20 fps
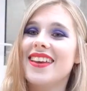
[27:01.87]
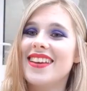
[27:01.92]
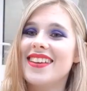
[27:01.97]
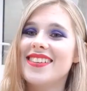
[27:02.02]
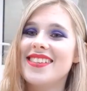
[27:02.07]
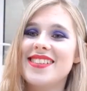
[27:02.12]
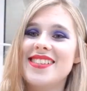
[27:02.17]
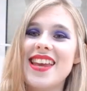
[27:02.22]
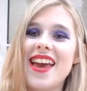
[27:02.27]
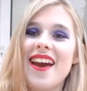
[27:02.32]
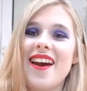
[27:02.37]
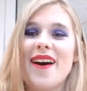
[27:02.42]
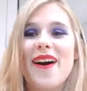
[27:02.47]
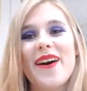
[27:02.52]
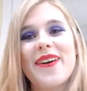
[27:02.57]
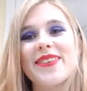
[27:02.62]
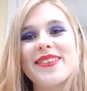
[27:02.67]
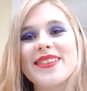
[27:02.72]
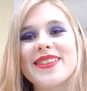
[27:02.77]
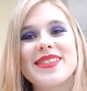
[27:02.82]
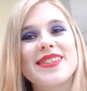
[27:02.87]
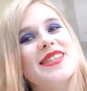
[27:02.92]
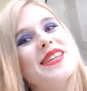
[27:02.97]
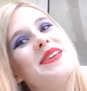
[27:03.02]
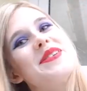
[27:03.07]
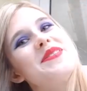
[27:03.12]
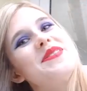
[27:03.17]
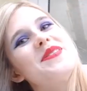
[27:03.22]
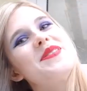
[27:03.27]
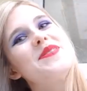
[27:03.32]
yeah, I will see
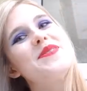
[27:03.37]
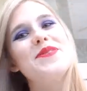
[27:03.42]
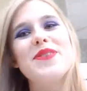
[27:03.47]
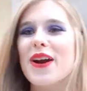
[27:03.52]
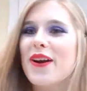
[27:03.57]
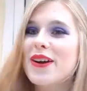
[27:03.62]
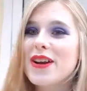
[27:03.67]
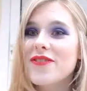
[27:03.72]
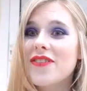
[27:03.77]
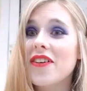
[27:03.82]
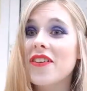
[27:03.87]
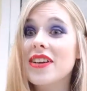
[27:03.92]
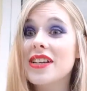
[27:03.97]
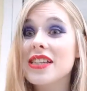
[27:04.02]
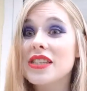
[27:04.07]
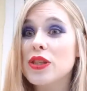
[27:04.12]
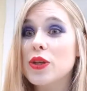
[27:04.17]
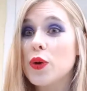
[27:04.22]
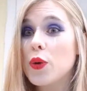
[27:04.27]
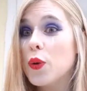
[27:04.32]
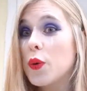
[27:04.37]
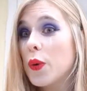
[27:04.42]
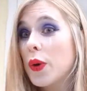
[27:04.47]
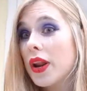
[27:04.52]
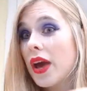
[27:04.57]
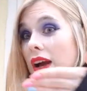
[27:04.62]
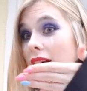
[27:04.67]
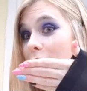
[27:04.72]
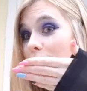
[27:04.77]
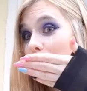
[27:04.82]
you all very, very
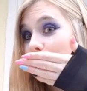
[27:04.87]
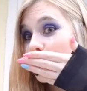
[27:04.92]
soon.